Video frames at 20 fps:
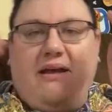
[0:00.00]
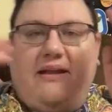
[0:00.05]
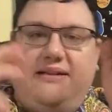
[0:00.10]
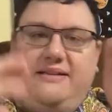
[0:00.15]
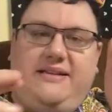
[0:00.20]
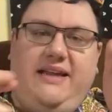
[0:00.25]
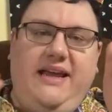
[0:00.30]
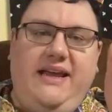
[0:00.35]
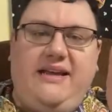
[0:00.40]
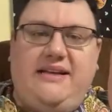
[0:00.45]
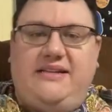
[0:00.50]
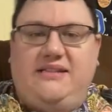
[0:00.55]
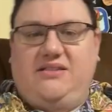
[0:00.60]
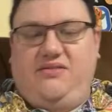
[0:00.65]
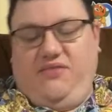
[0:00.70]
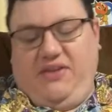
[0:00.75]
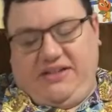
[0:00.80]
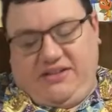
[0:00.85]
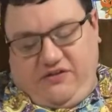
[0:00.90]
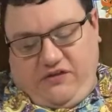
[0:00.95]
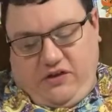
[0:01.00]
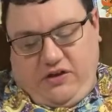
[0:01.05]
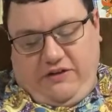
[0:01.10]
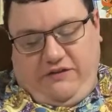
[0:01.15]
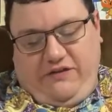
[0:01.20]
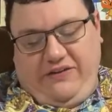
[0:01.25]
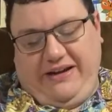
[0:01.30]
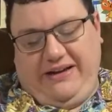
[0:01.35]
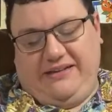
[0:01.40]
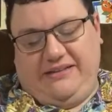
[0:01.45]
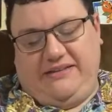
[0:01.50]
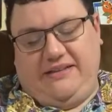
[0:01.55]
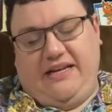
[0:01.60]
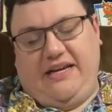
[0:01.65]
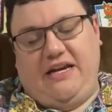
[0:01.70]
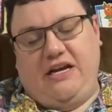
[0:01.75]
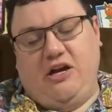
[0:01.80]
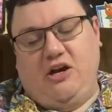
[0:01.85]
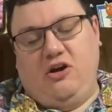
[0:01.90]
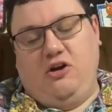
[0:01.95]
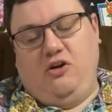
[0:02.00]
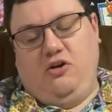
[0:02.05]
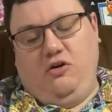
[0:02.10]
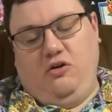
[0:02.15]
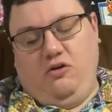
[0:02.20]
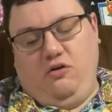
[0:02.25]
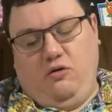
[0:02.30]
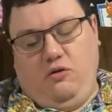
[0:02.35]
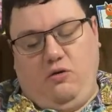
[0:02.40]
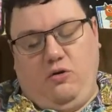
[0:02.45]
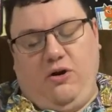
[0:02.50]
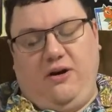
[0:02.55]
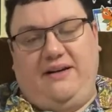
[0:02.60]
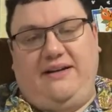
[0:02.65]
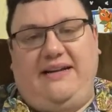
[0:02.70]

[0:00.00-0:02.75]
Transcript: Diz, Festival of Fantasy, or